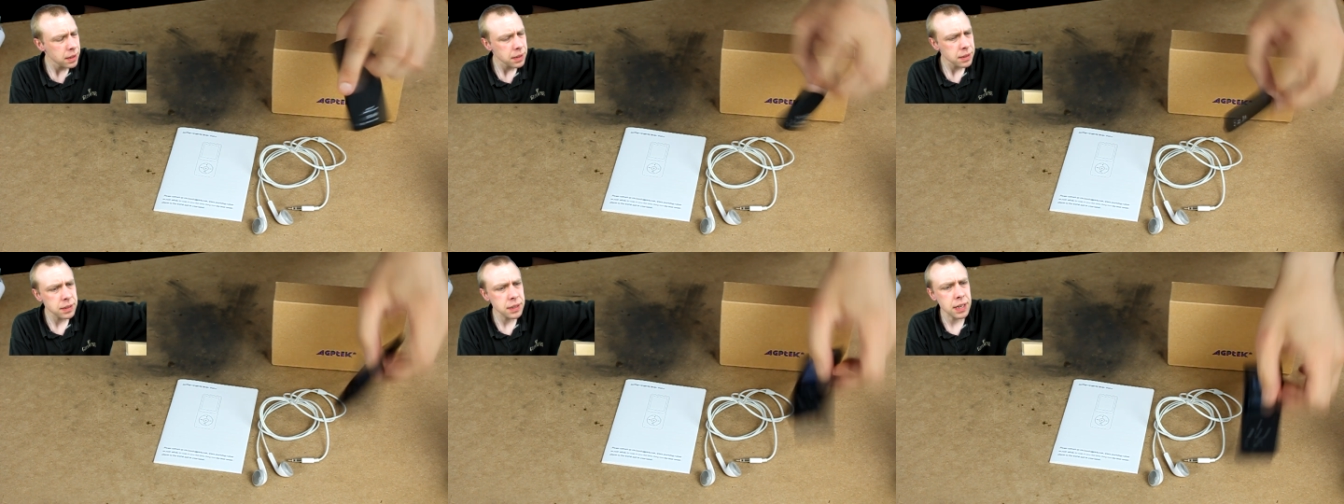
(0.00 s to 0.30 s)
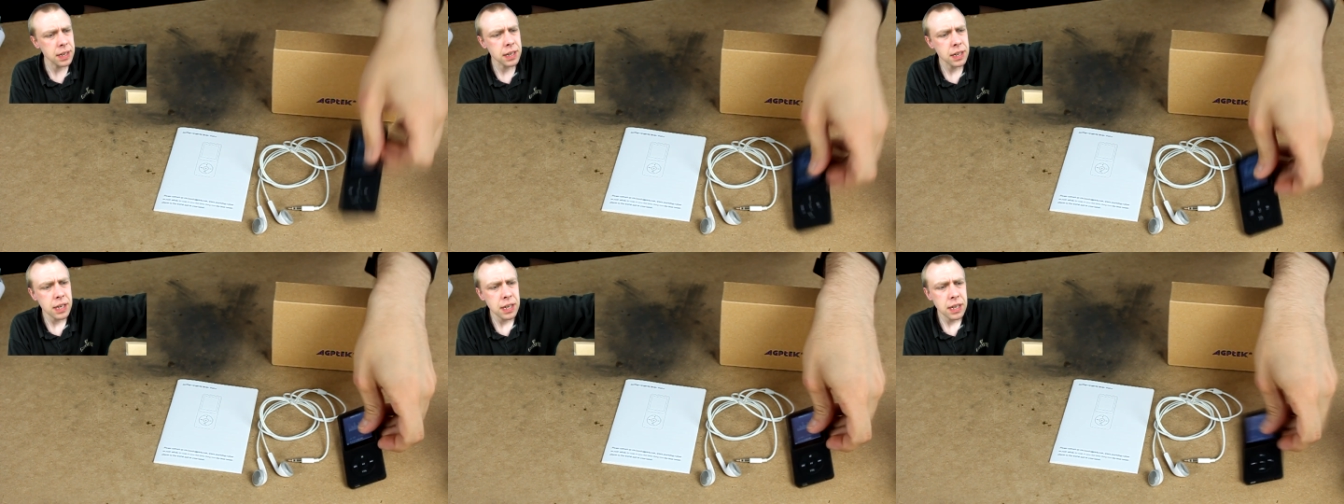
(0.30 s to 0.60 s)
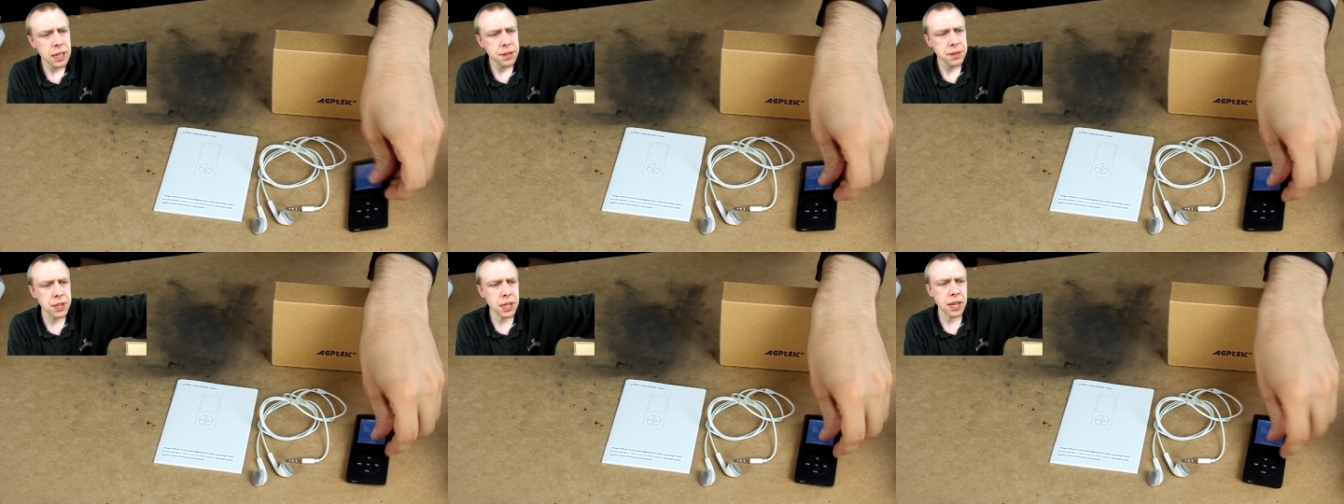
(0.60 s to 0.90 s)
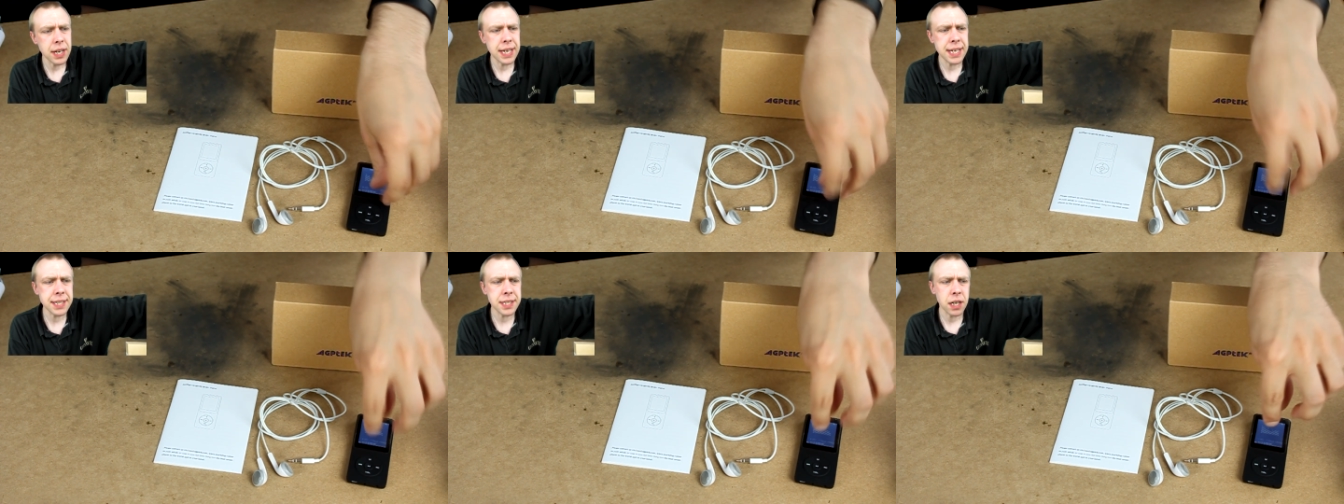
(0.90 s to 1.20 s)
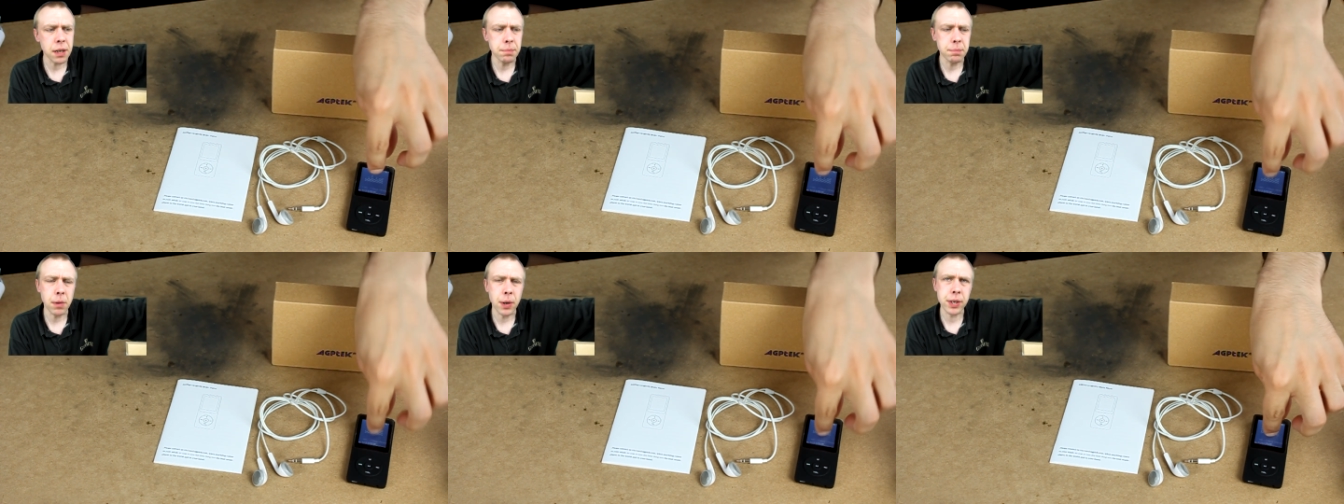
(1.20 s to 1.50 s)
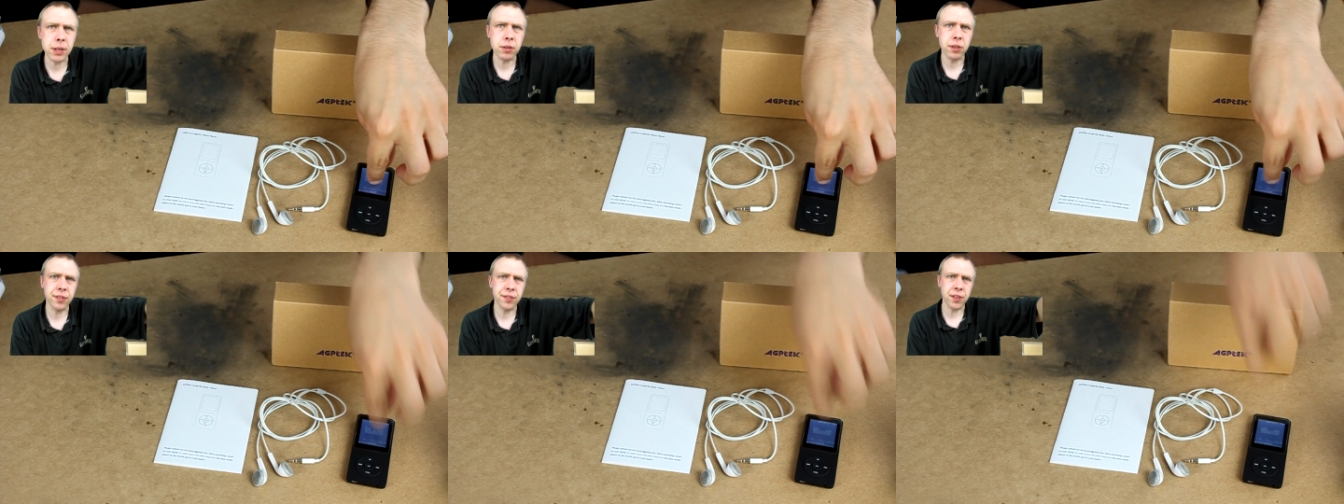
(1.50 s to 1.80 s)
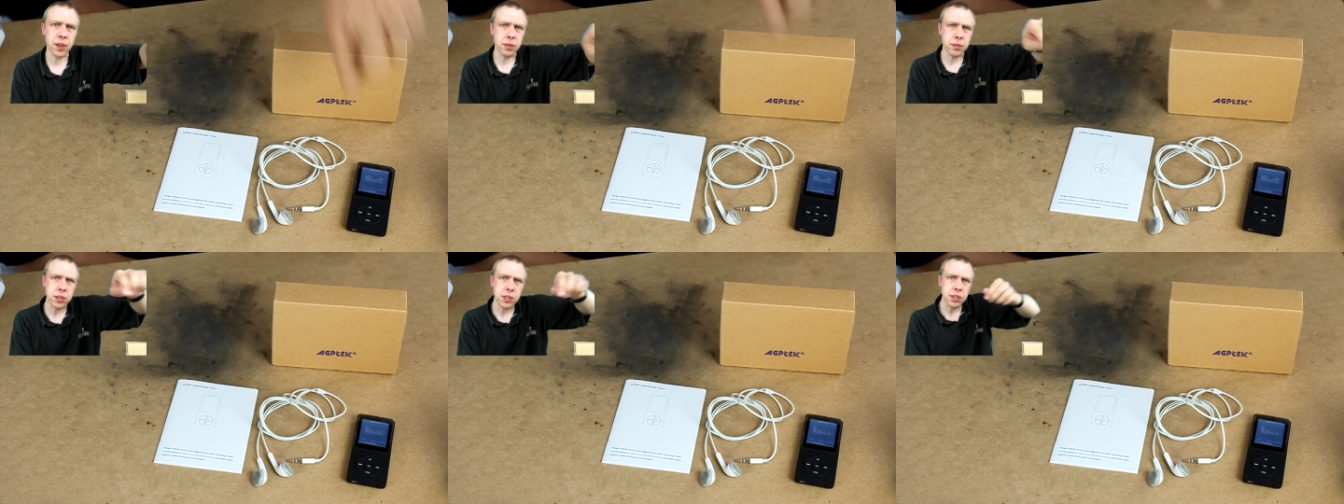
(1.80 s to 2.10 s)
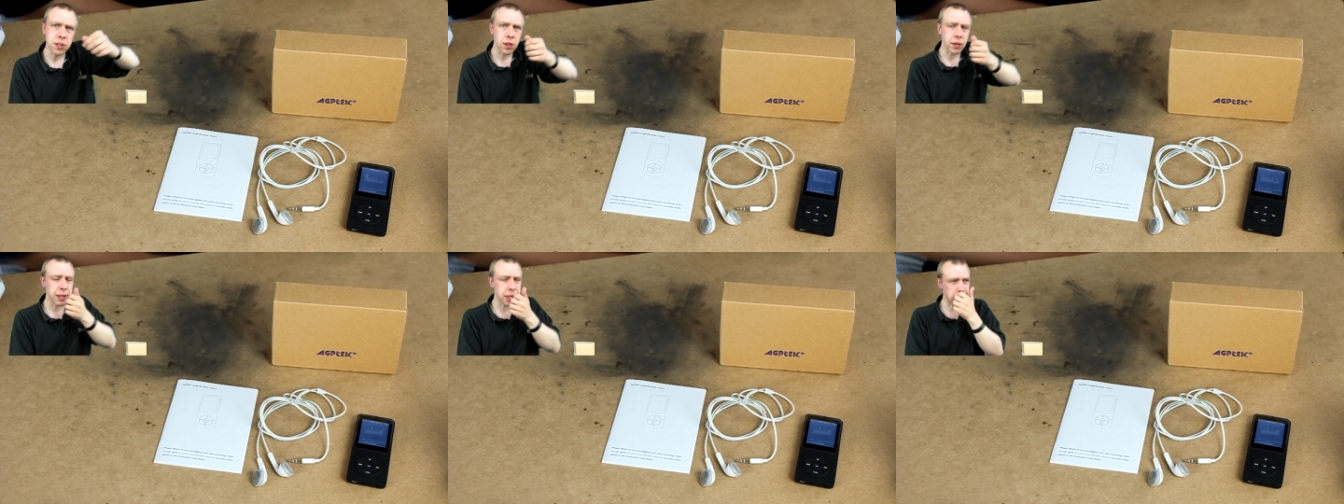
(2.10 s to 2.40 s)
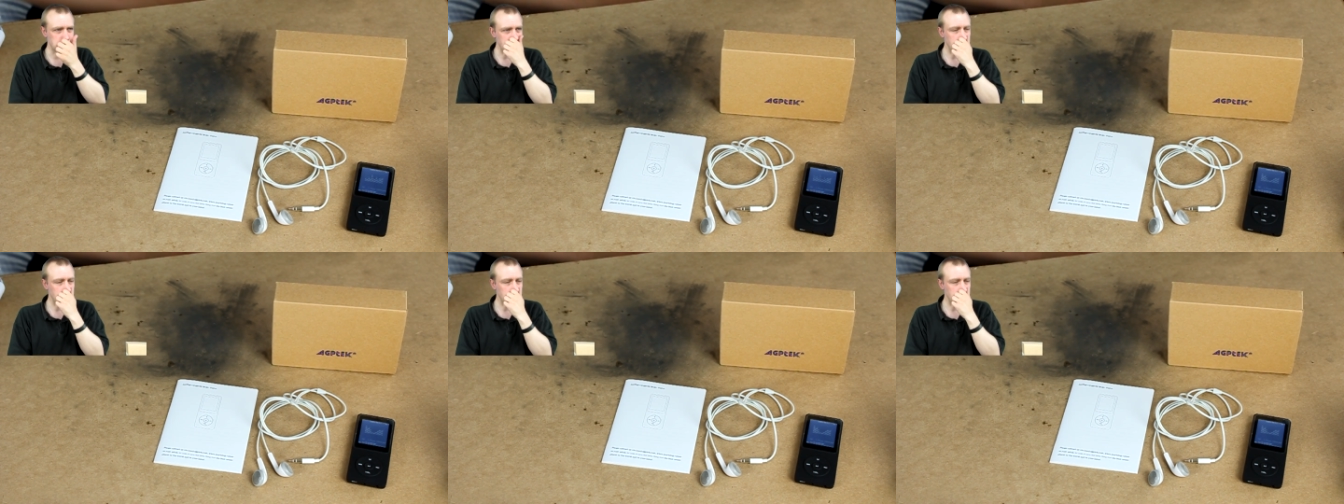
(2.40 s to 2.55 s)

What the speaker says: Yeah, there is a microphone socket,